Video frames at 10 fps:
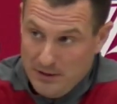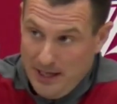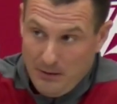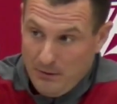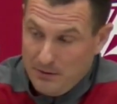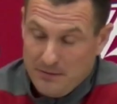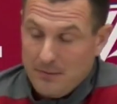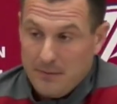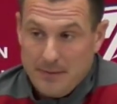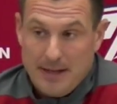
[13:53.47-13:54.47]
Now we've
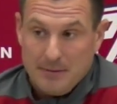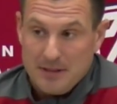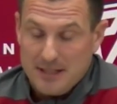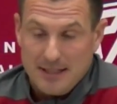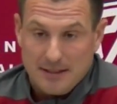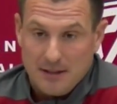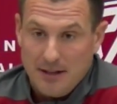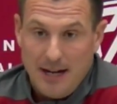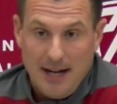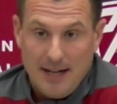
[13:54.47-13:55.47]
been able to see a
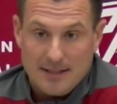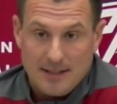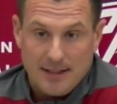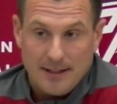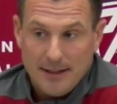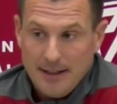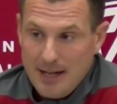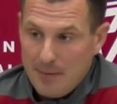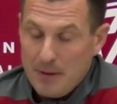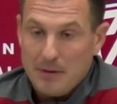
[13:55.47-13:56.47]
ton of highs, and
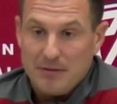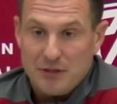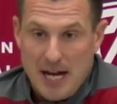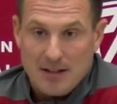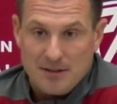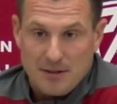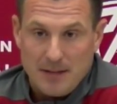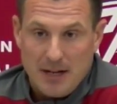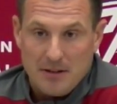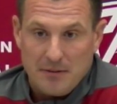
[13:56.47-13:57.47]
people have challenged him
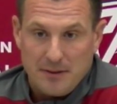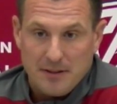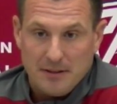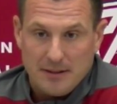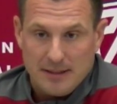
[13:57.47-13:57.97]
down the field.